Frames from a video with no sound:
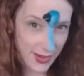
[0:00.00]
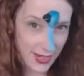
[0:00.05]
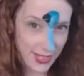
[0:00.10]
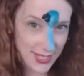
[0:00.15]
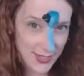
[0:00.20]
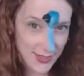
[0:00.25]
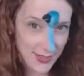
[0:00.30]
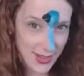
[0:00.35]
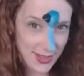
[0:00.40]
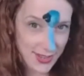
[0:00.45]

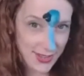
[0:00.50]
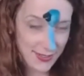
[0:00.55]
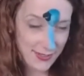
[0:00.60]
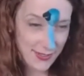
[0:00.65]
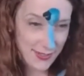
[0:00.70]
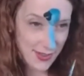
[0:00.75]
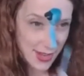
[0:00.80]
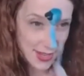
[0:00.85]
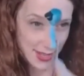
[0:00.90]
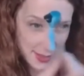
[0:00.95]
Alright, so now that
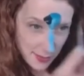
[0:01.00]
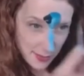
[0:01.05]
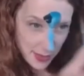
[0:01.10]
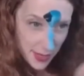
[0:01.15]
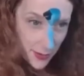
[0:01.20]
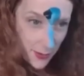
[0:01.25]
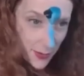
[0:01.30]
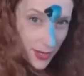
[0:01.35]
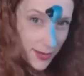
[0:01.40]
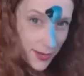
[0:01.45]
we've got the
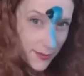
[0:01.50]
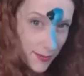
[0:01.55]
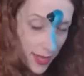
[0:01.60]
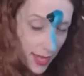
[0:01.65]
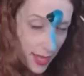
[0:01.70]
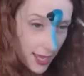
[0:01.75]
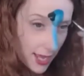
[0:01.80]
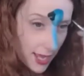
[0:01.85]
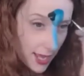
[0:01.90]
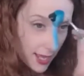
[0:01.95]
beak, we're going to
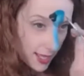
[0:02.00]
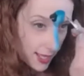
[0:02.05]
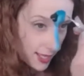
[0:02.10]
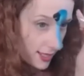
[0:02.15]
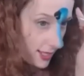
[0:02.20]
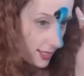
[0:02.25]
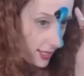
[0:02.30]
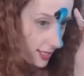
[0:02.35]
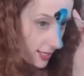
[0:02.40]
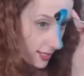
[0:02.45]
make
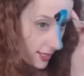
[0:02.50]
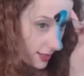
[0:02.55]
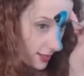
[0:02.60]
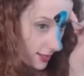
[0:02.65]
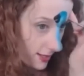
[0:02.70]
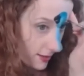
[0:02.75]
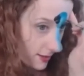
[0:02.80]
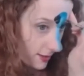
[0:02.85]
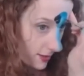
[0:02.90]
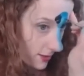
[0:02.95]
the
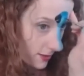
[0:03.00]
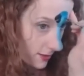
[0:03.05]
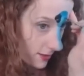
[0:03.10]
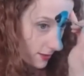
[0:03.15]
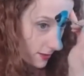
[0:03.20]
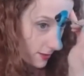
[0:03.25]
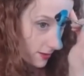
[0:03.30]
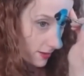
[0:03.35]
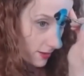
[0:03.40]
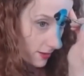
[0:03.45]
little
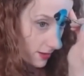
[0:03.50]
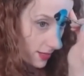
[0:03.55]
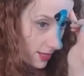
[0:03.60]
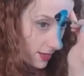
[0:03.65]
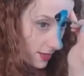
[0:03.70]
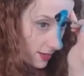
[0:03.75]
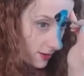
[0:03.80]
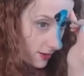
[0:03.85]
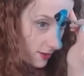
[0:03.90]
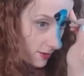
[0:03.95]

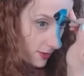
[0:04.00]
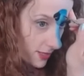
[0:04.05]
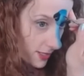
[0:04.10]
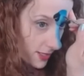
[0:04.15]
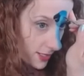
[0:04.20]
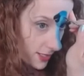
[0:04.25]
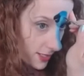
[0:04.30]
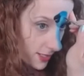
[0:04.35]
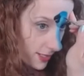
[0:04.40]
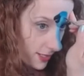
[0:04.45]
curly Q
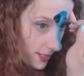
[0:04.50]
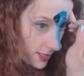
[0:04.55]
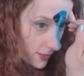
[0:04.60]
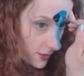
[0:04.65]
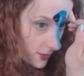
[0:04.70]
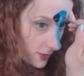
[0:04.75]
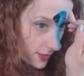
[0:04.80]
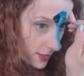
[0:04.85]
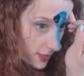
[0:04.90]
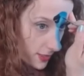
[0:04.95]
that's going to
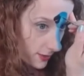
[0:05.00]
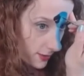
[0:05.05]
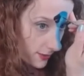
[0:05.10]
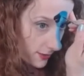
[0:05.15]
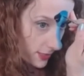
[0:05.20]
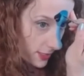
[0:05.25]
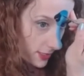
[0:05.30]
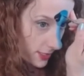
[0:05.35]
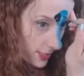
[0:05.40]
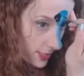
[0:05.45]
sort of
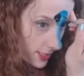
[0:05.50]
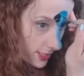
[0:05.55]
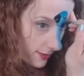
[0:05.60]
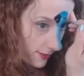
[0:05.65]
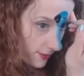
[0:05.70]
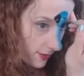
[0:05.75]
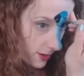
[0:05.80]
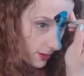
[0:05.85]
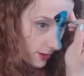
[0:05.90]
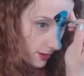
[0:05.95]
show the
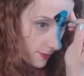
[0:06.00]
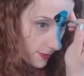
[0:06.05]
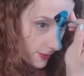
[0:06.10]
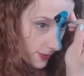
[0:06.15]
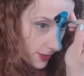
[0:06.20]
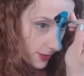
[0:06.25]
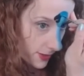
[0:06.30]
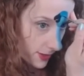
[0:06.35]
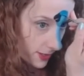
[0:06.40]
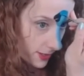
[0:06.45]
cheek of our
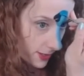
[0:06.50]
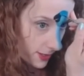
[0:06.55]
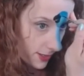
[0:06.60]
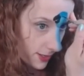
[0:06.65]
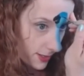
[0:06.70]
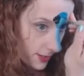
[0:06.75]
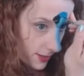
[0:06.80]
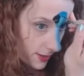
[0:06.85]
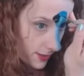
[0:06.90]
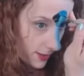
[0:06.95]
bird.
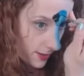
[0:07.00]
